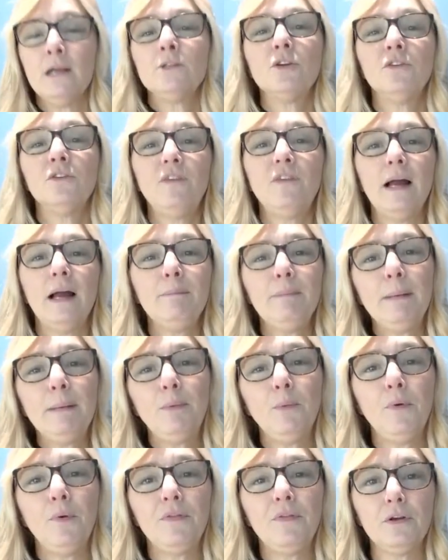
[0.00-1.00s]
So find
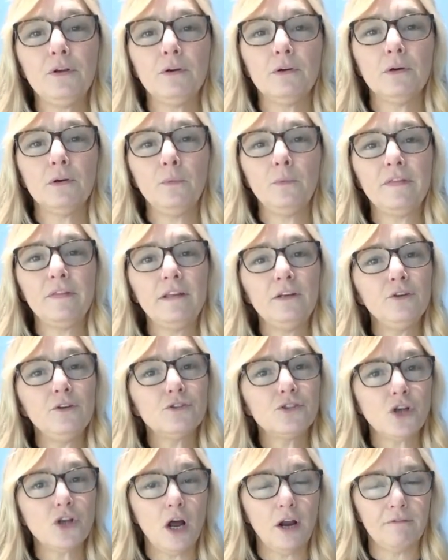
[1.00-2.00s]
people within
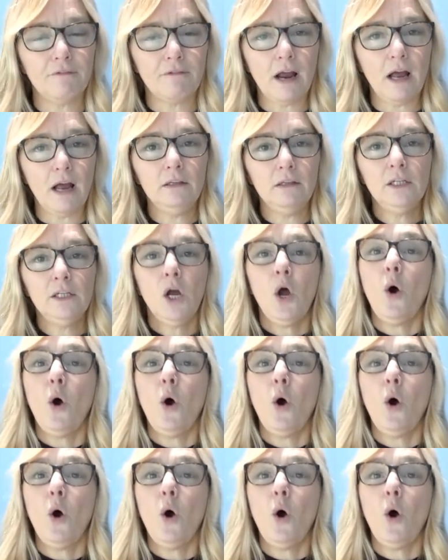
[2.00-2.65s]
your genre,